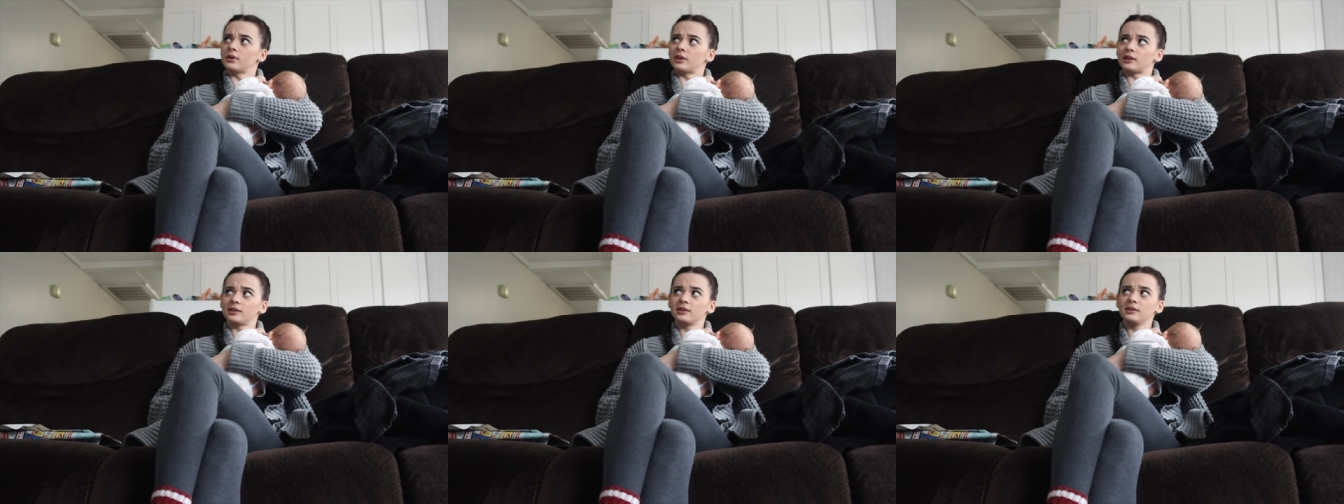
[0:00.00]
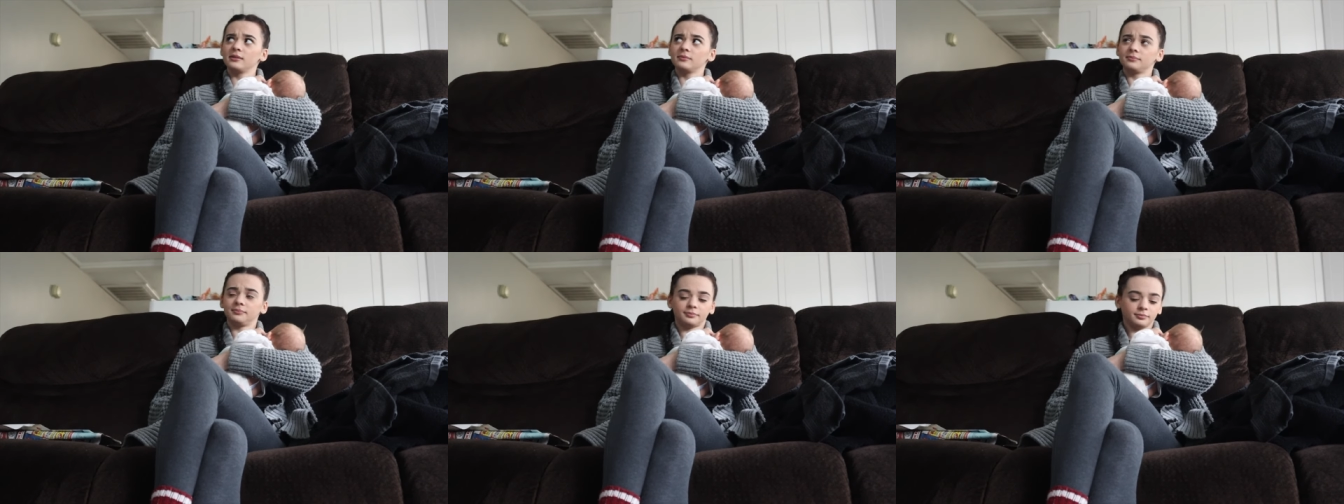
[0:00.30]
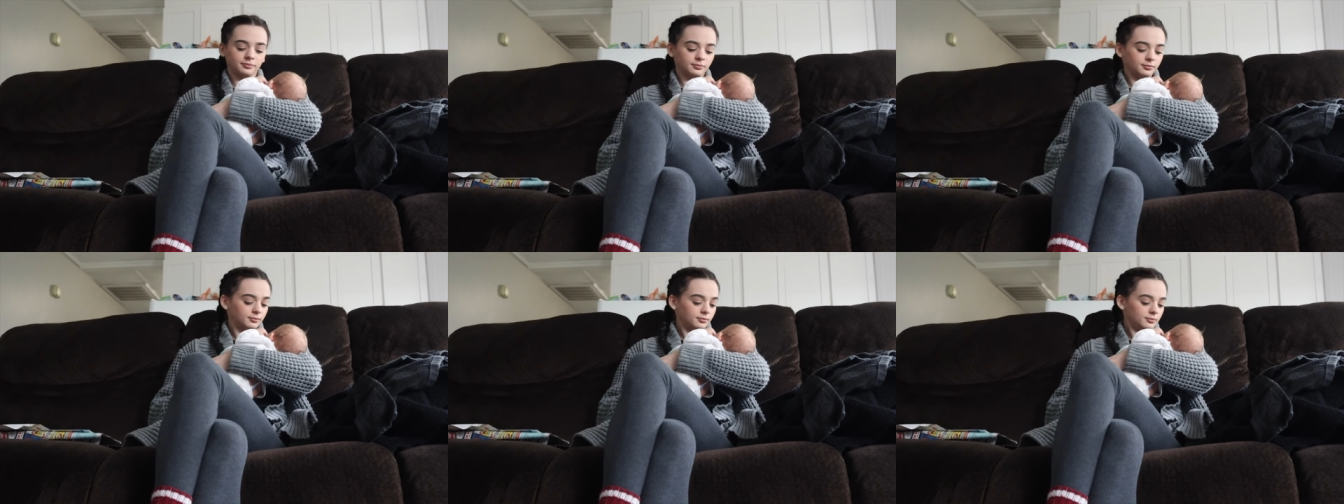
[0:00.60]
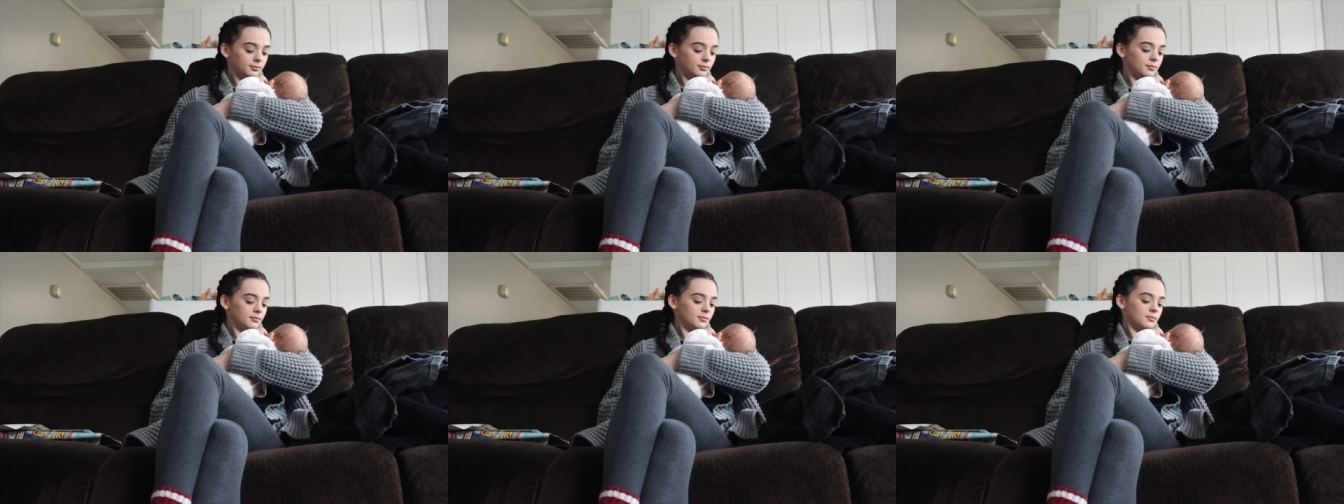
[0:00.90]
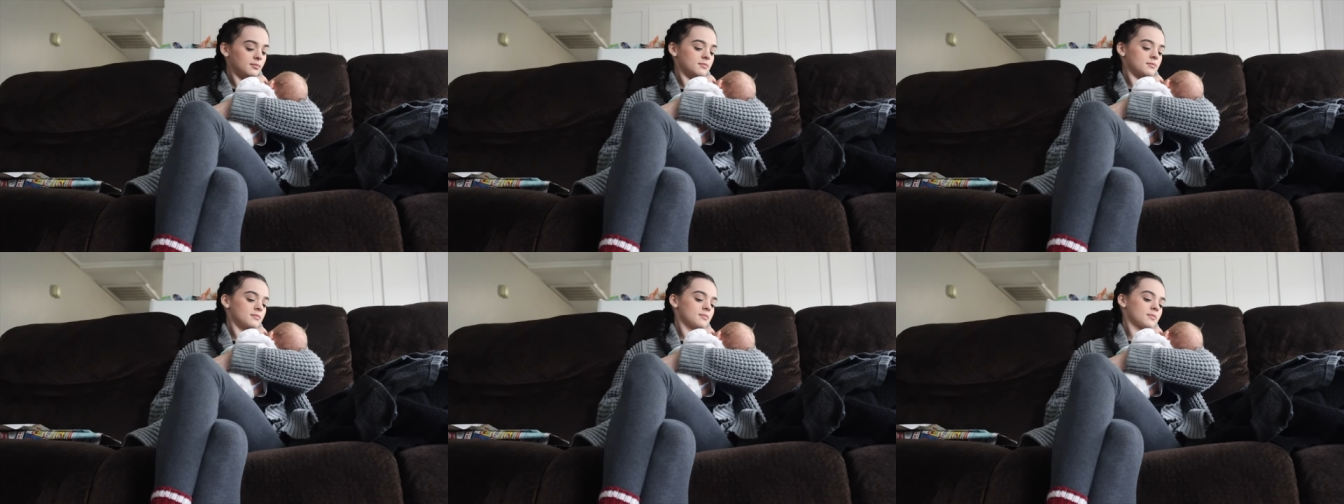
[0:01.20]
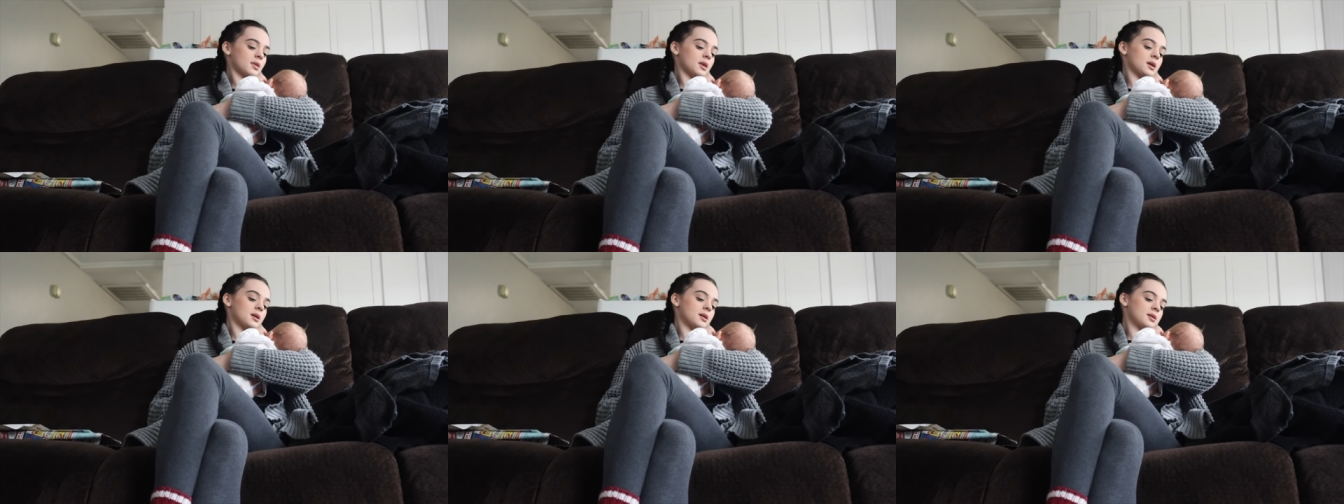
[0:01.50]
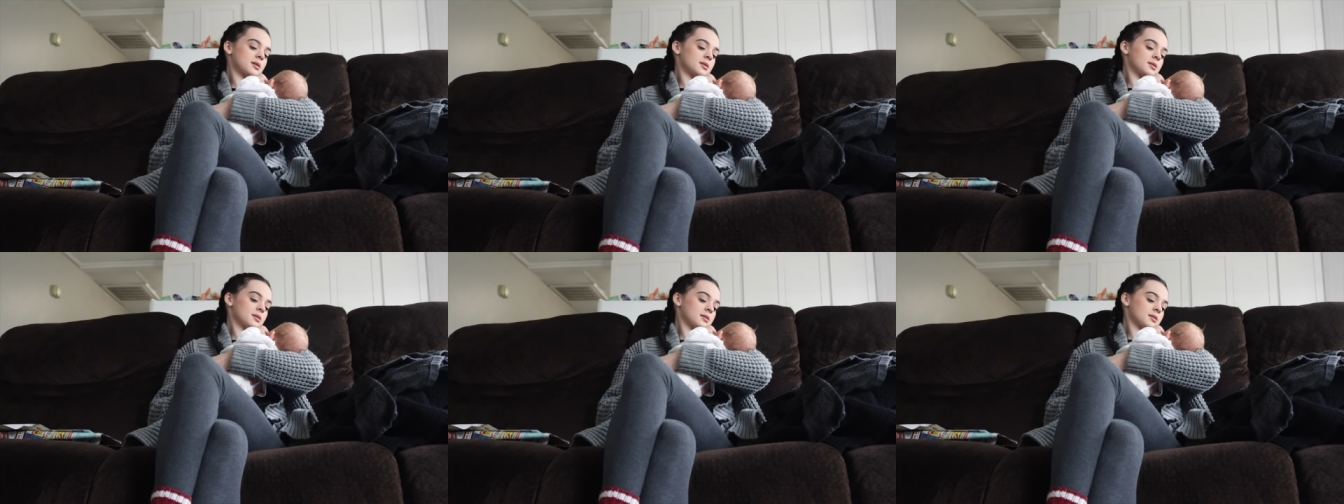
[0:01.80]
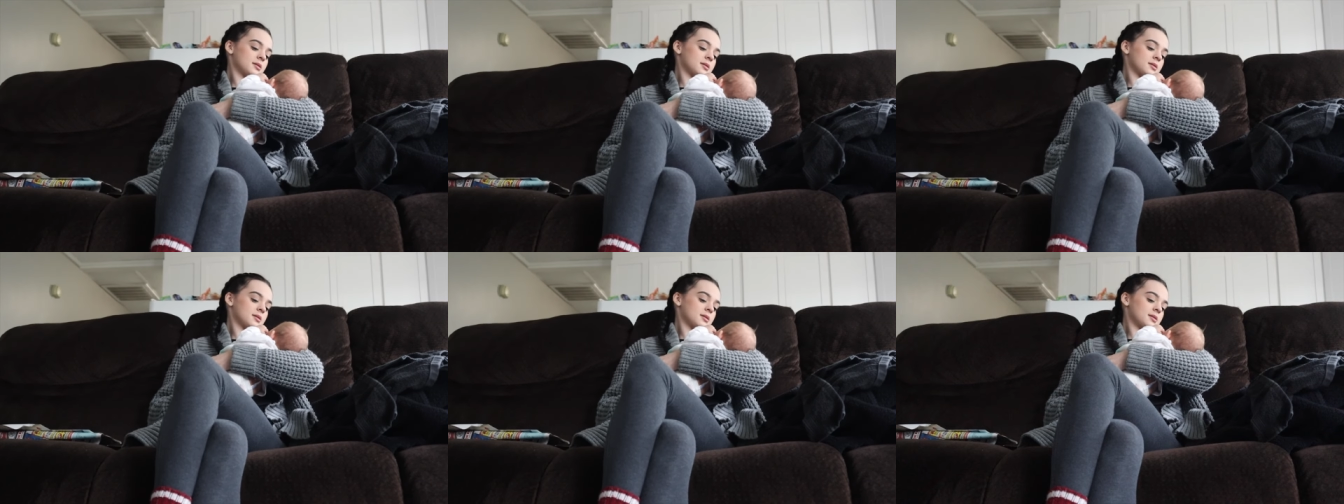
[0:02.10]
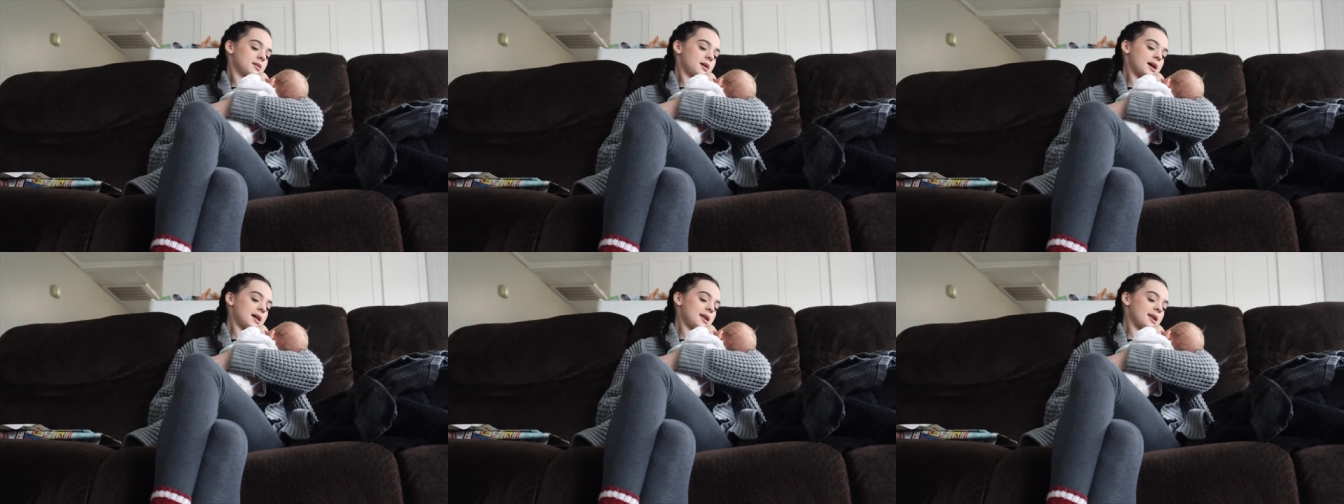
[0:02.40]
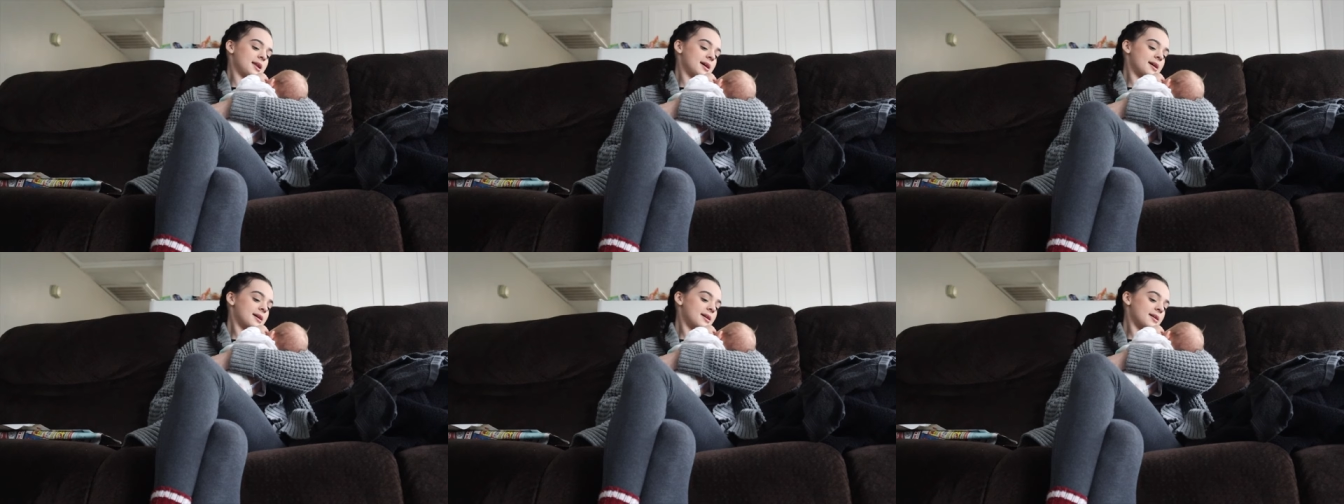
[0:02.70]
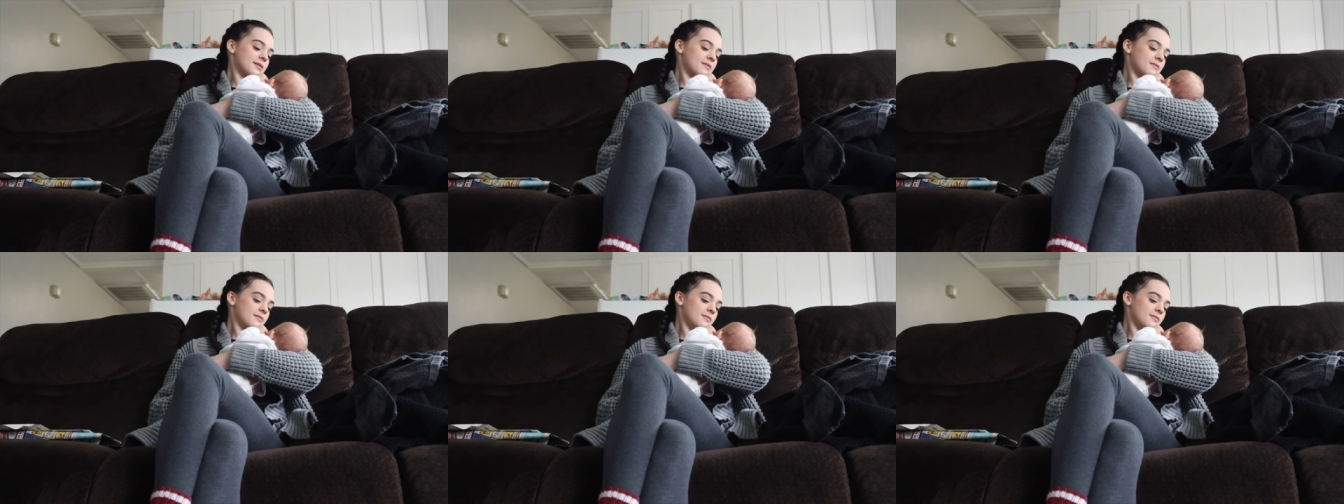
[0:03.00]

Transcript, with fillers: Really? Yeah, because she was mm-hmm. six pounds, like Hello.